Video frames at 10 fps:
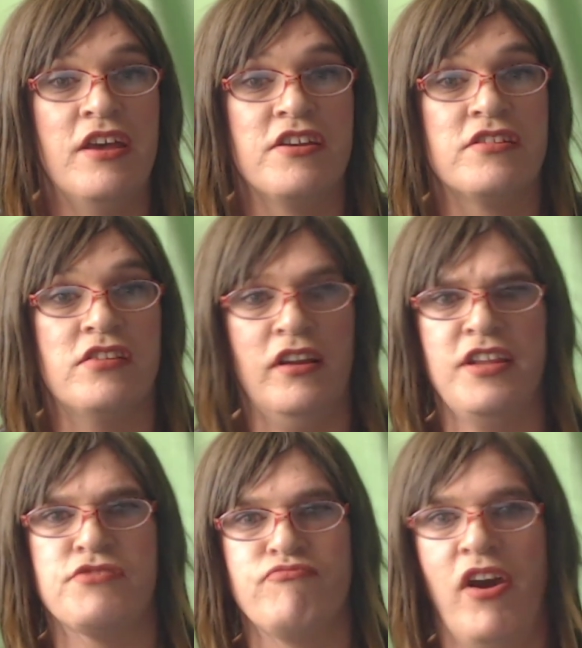
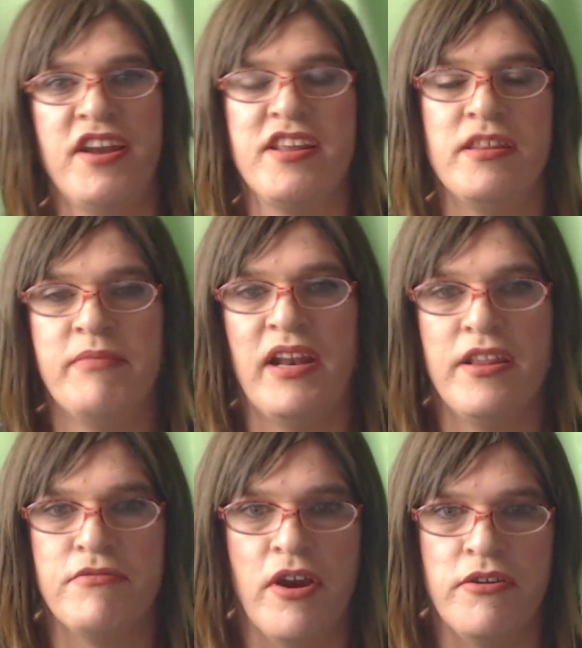Cyclists ride in the middle of
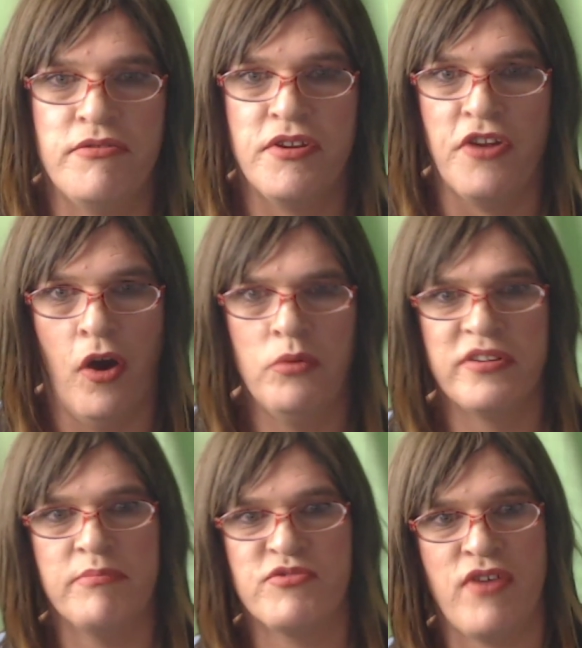the road and hold
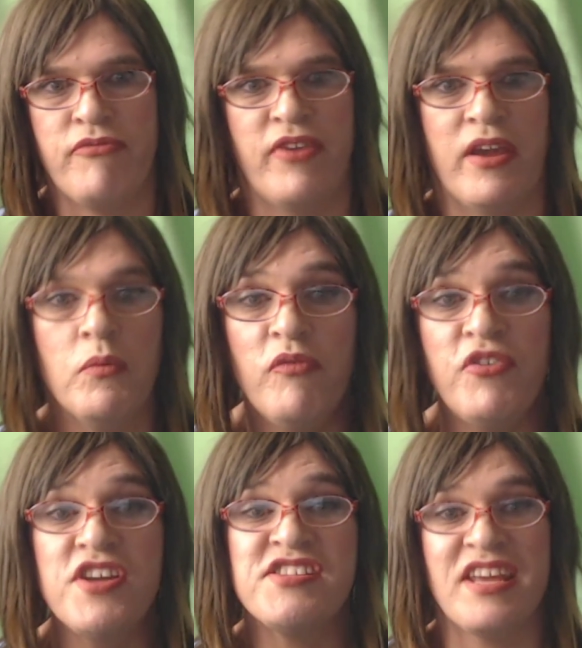up traffic. Well,
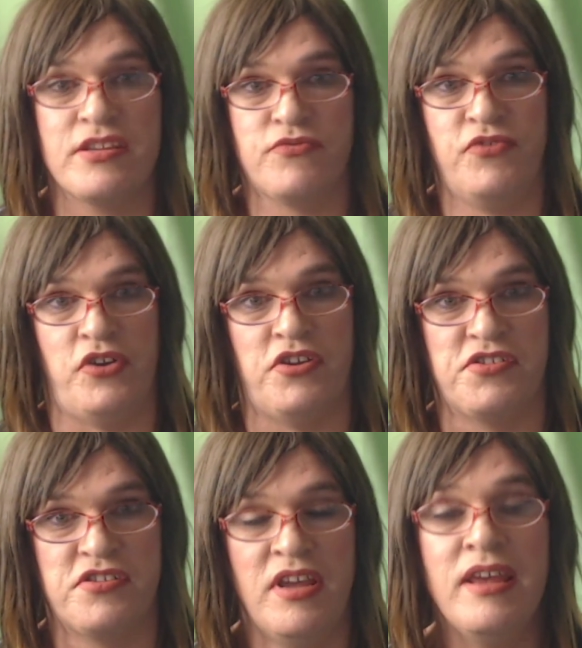first things
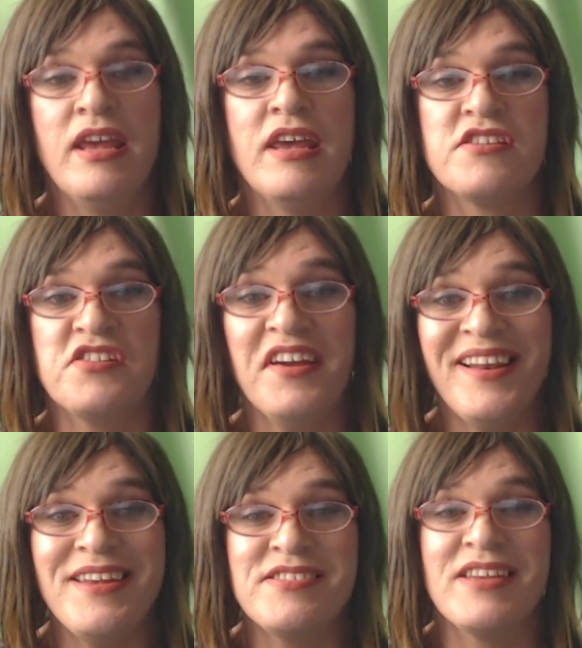first,
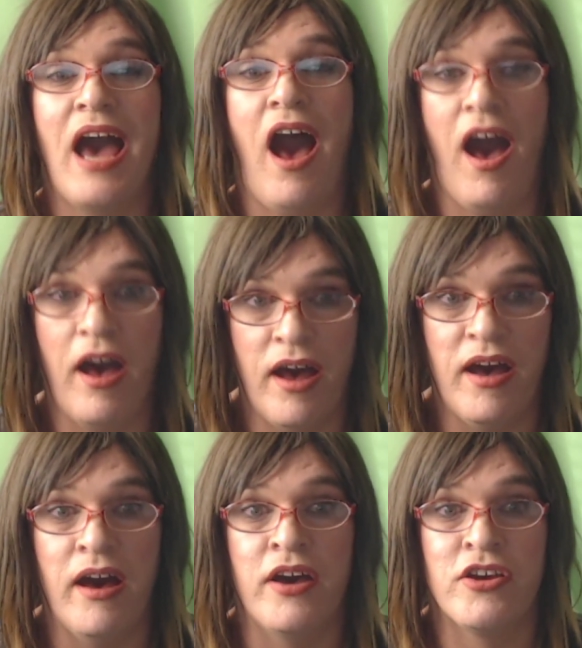cyclists
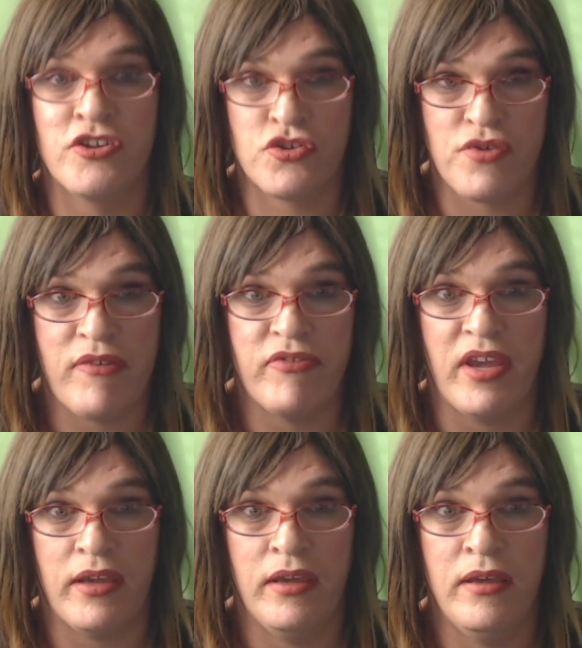are
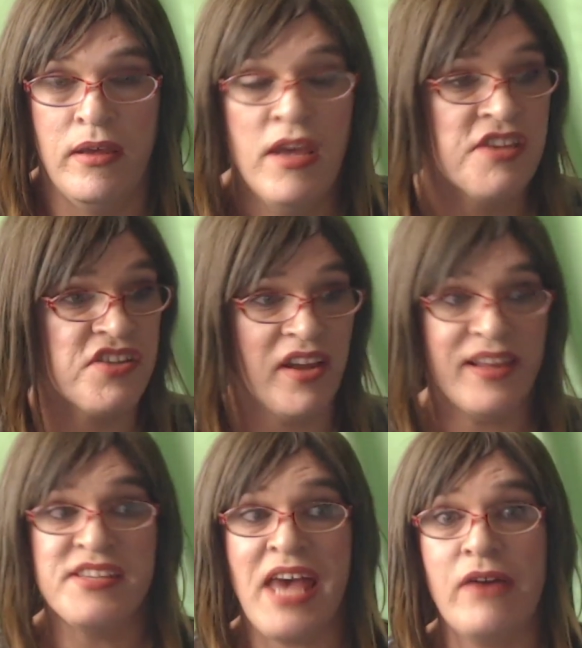traffic.
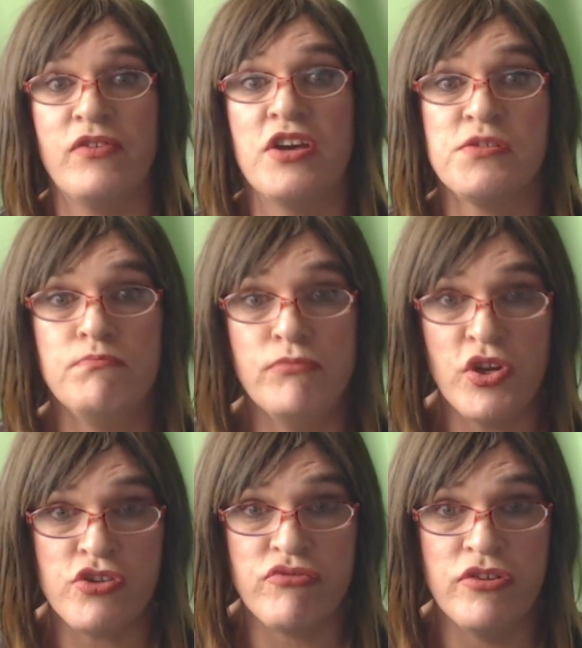Cyclists have as much